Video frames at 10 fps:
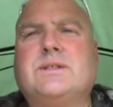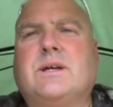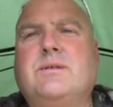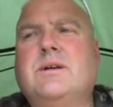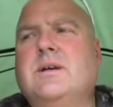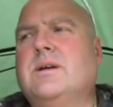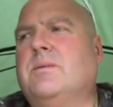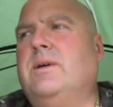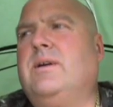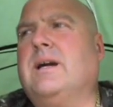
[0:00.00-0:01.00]
So
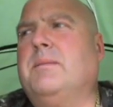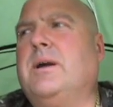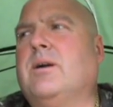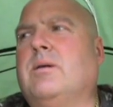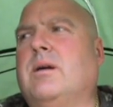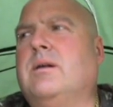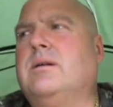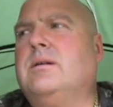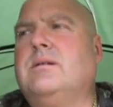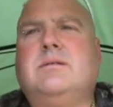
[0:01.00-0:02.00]
when you come here,
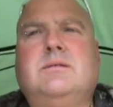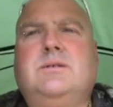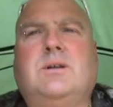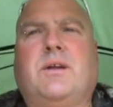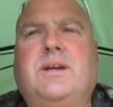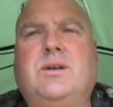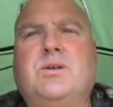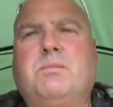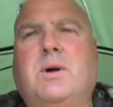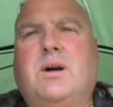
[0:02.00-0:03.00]
I think you
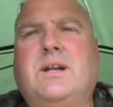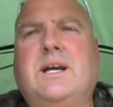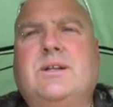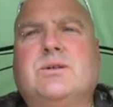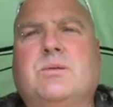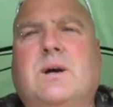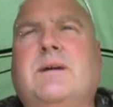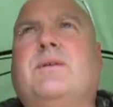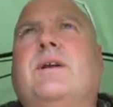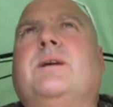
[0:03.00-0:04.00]
just buy the leads or
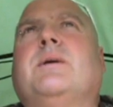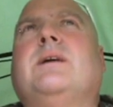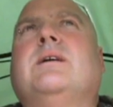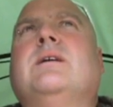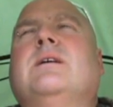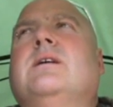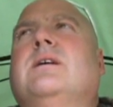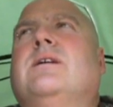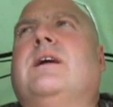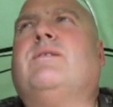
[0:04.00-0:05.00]
whatever anyway.
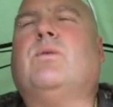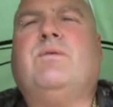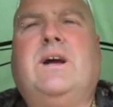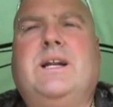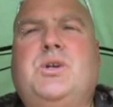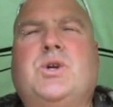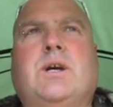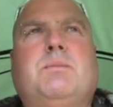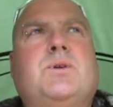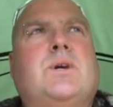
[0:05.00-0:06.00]
They're all fairly
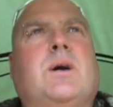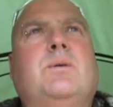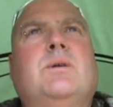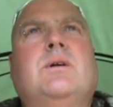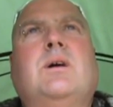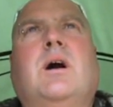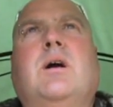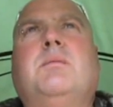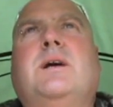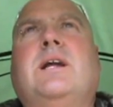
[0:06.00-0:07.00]
cheap, so
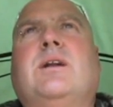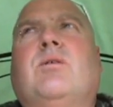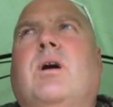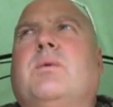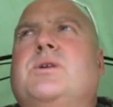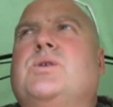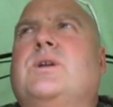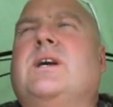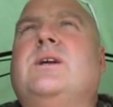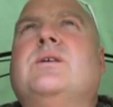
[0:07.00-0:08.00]
and they're the right ones you
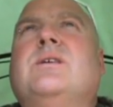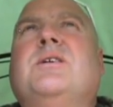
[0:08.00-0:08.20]
need.